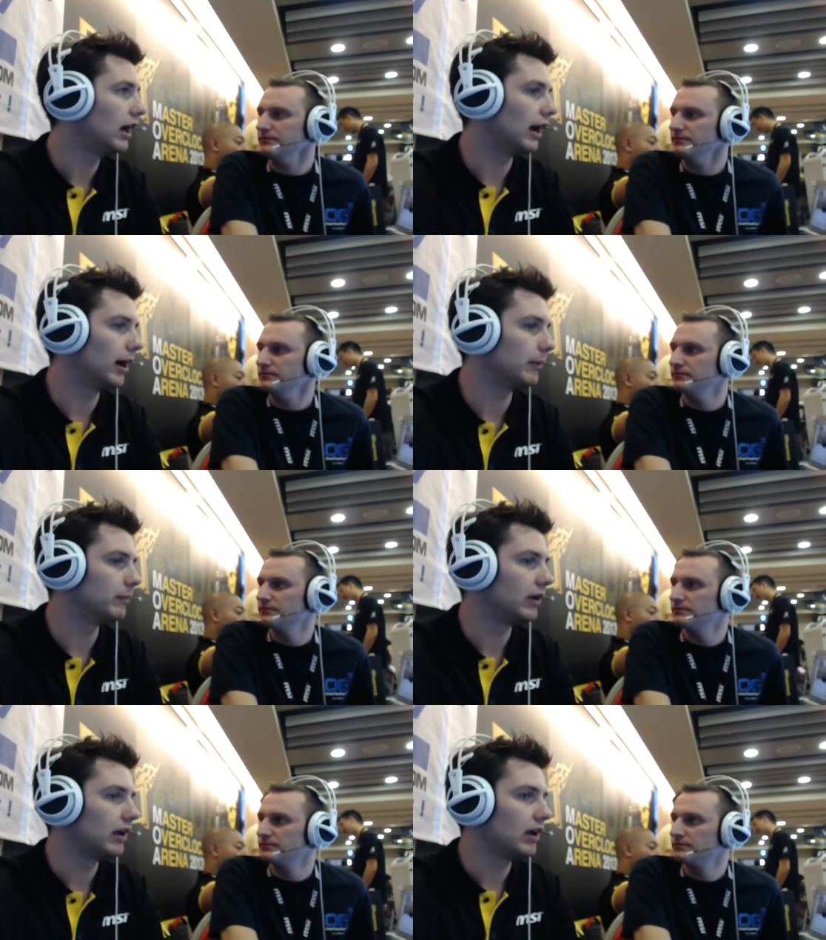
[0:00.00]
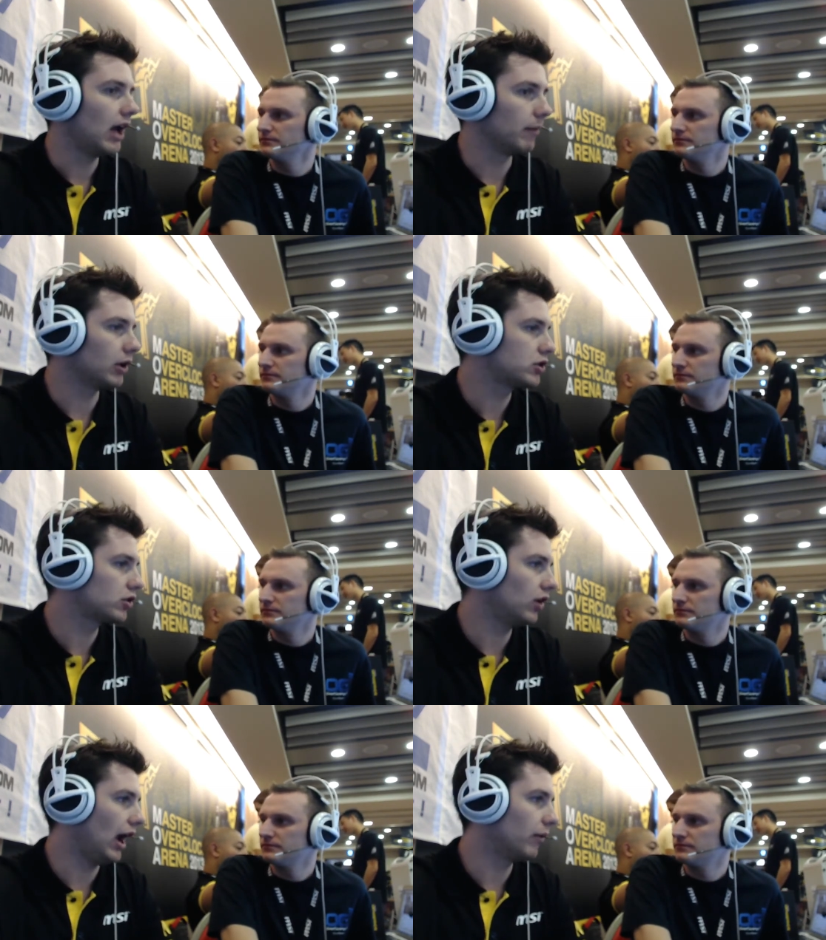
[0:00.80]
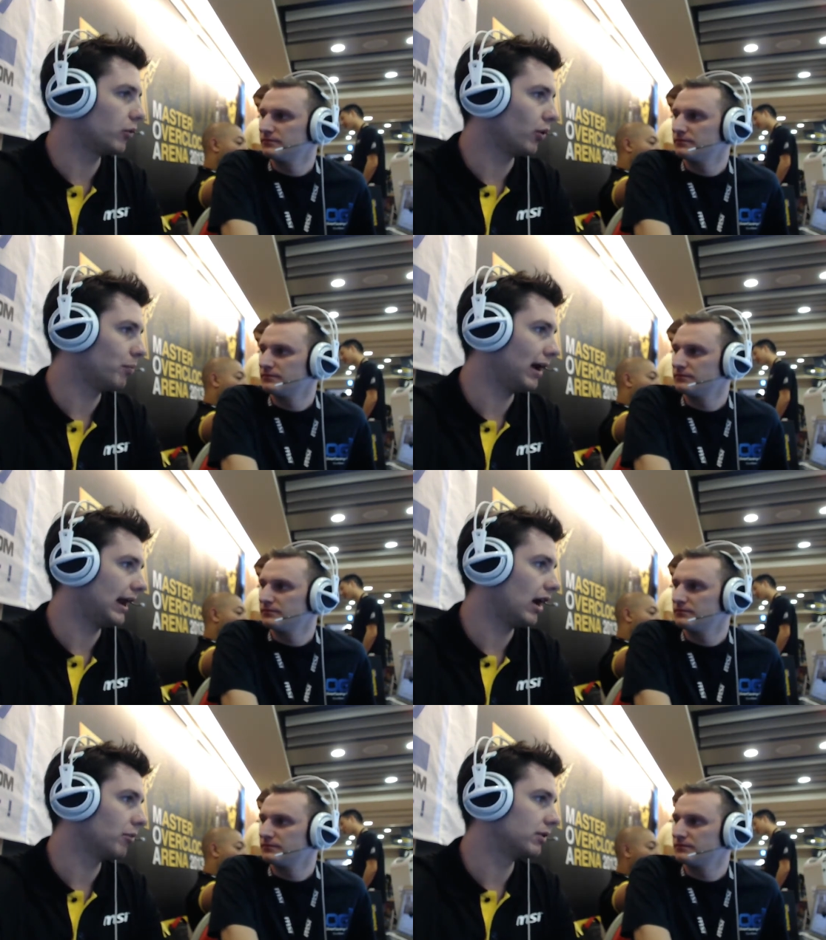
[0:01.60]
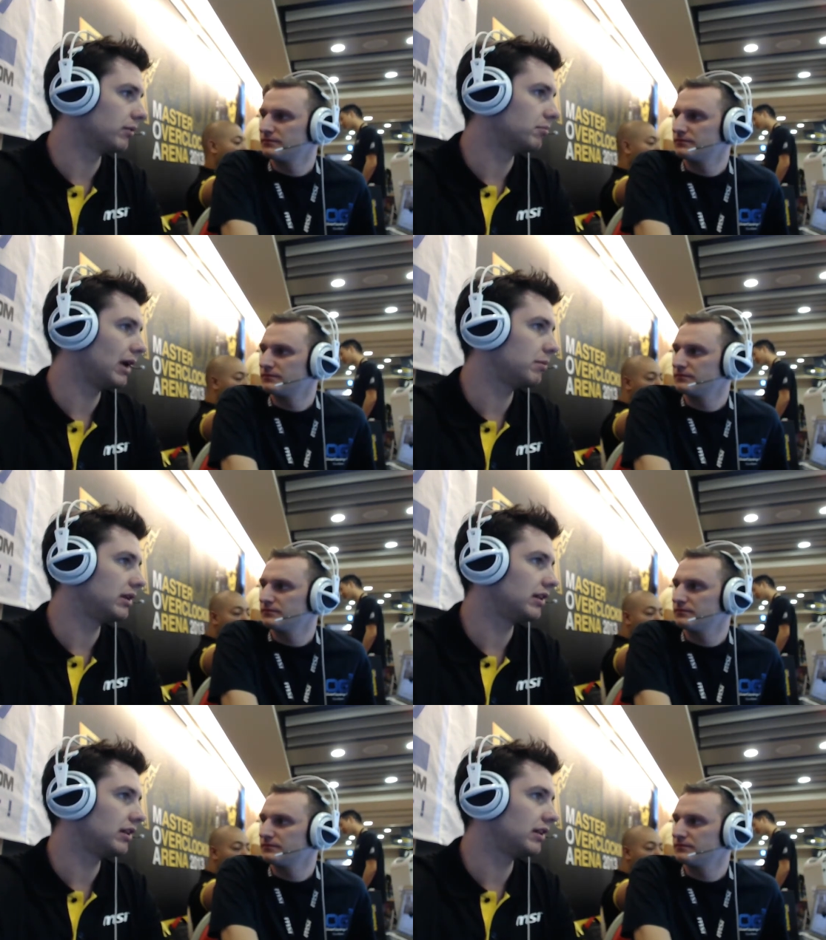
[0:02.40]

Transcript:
Speaker 1: um, I'm not sure how it will pan out, but maybe